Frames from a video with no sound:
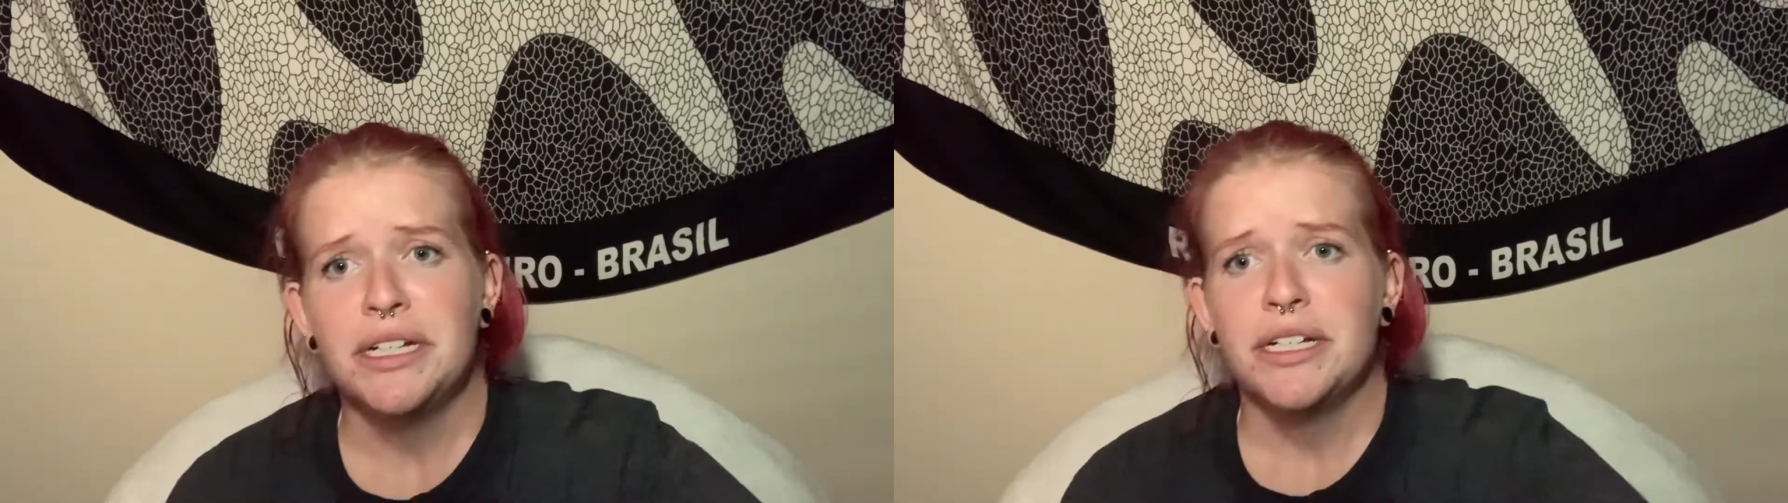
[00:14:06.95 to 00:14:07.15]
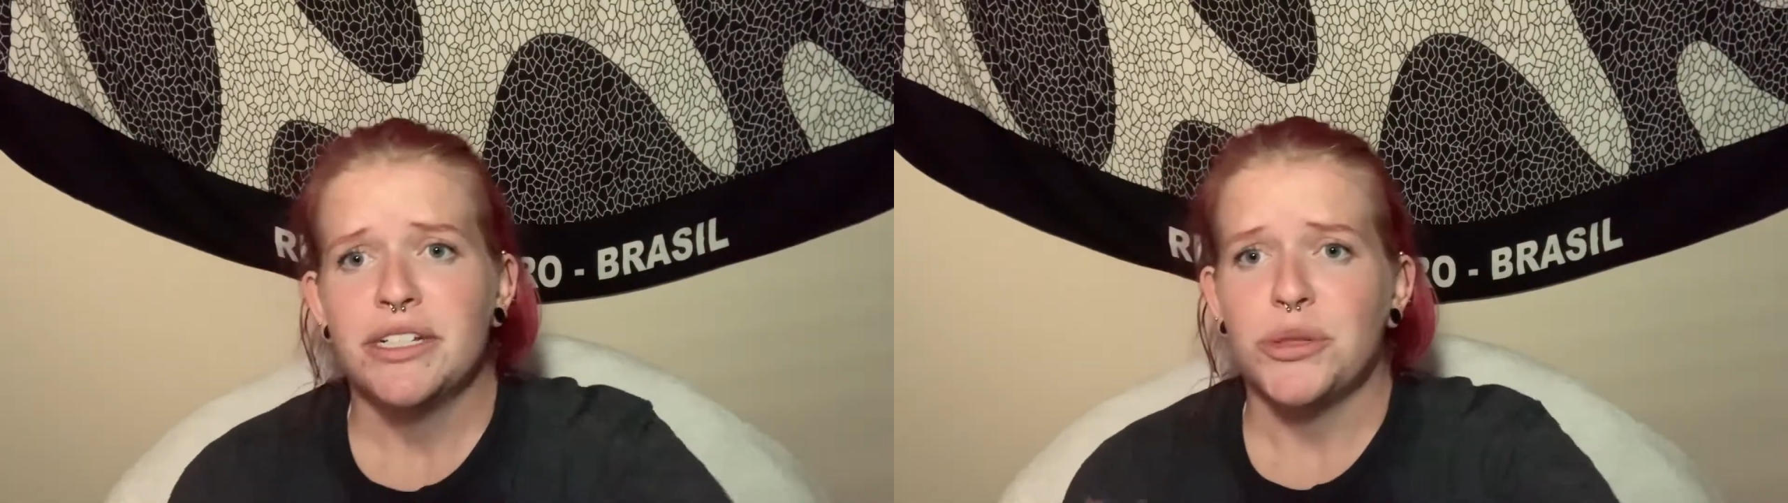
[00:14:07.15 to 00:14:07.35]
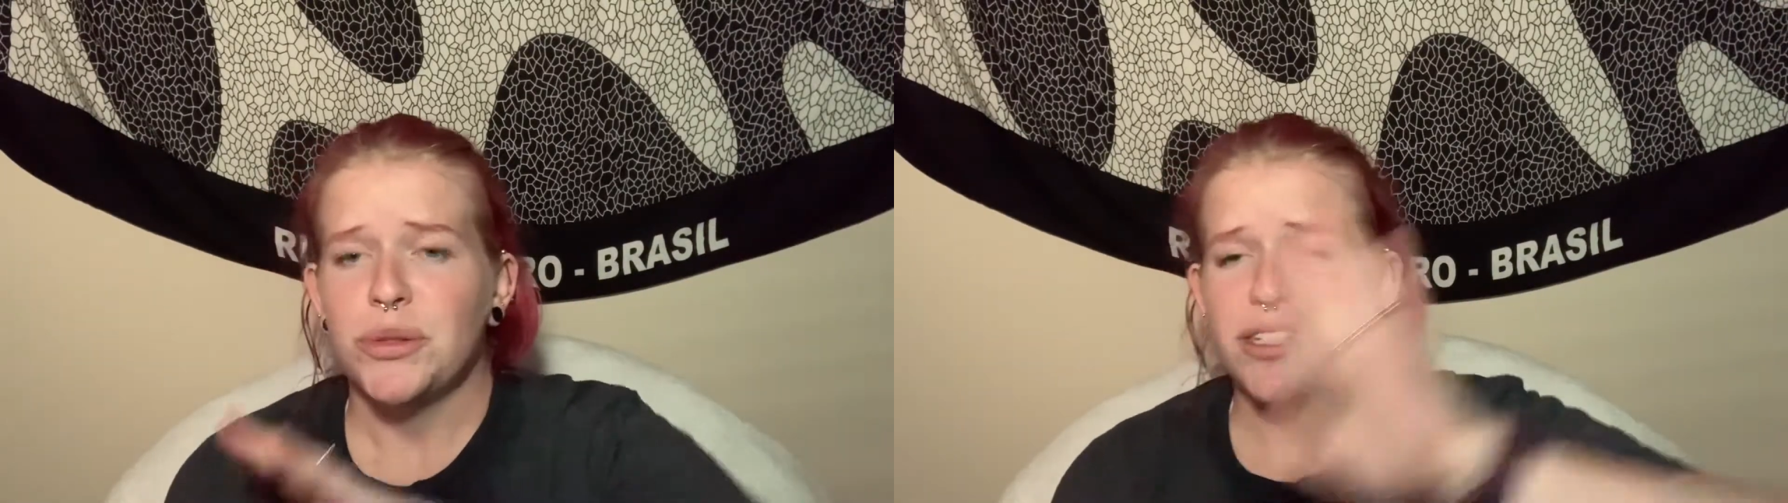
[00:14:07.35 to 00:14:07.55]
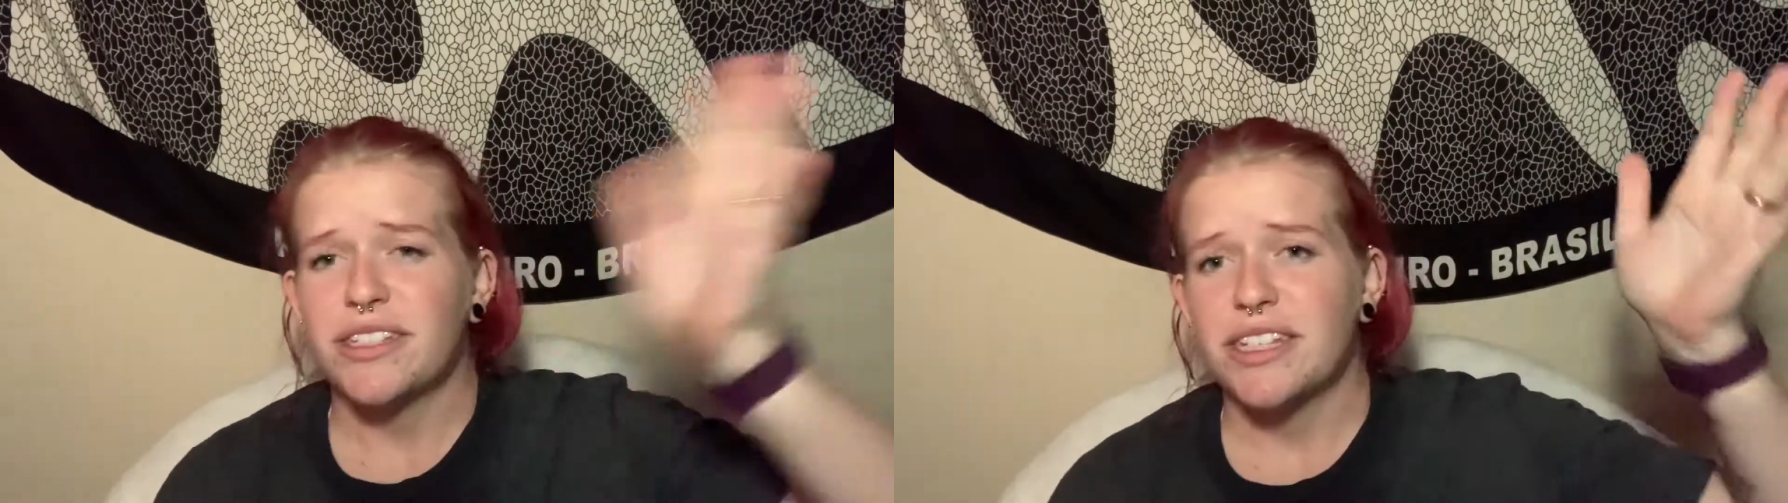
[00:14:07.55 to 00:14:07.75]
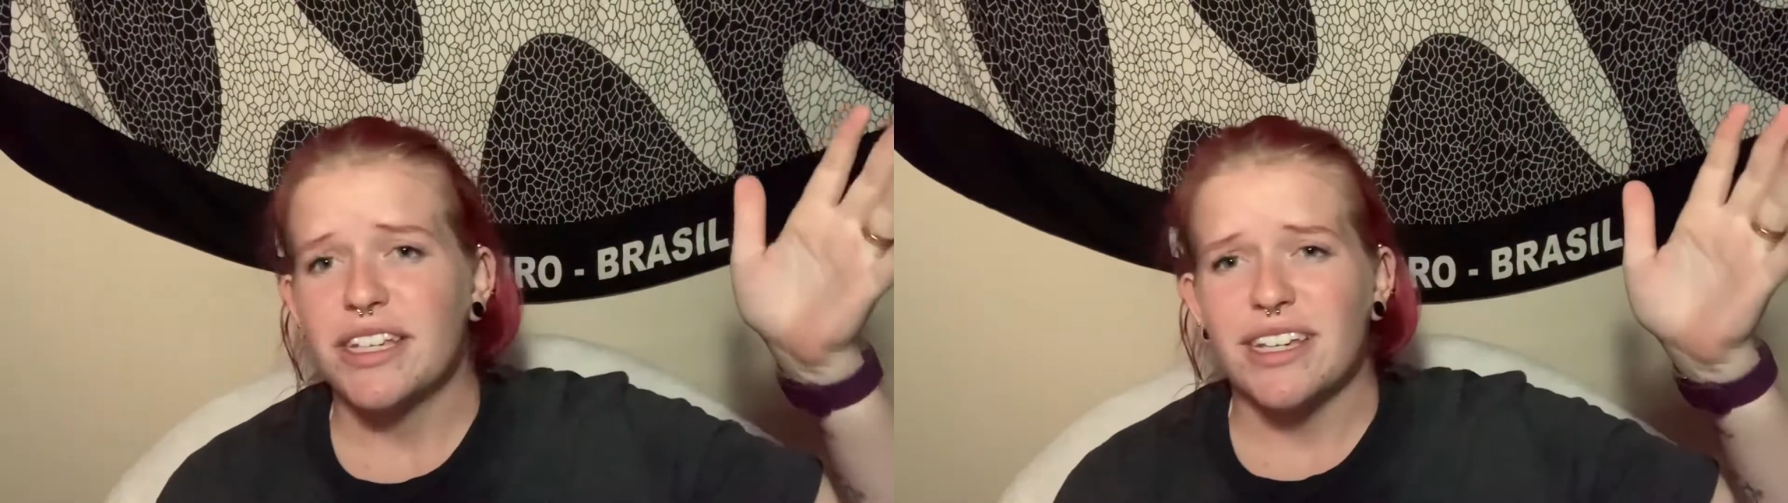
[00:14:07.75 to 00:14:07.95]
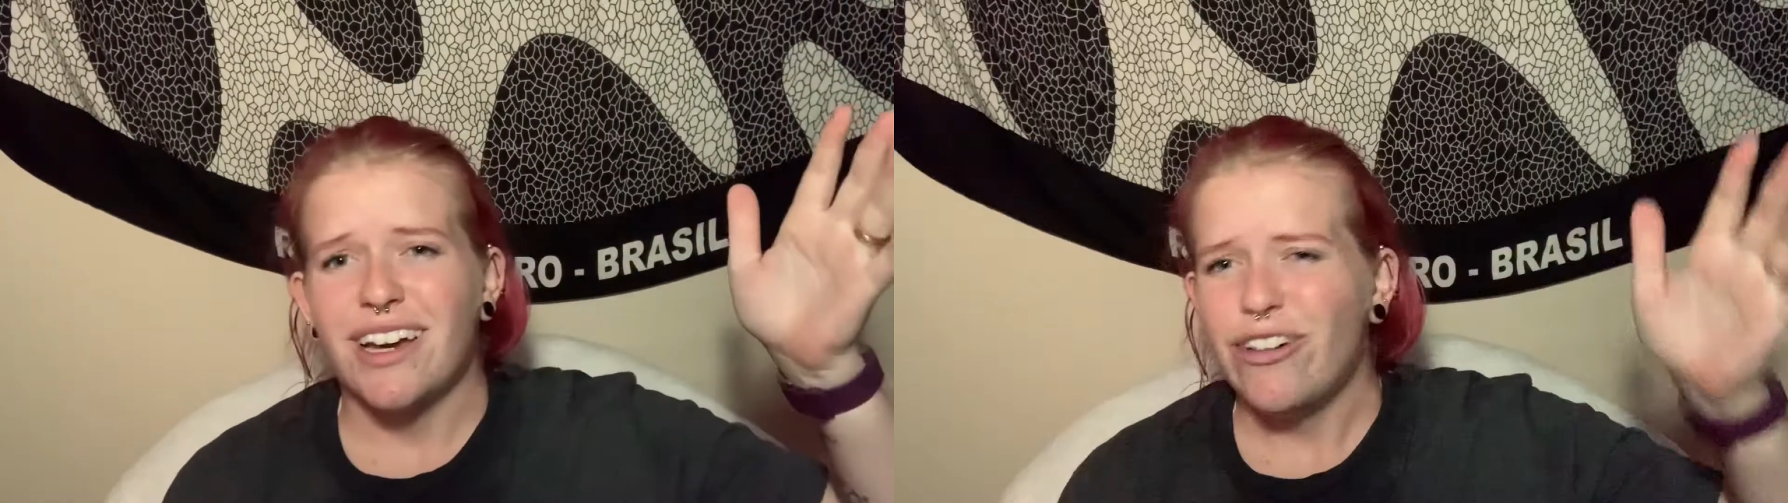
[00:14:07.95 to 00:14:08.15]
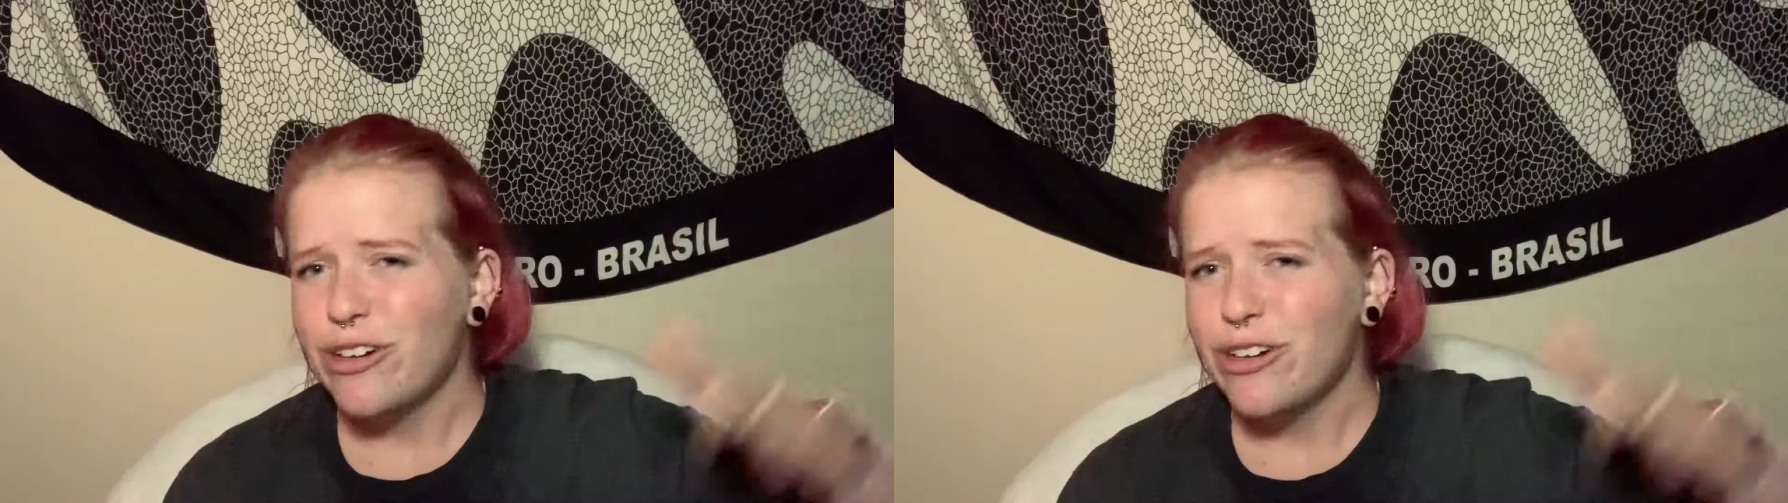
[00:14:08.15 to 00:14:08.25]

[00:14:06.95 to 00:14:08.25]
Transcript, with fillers: and letting you guys know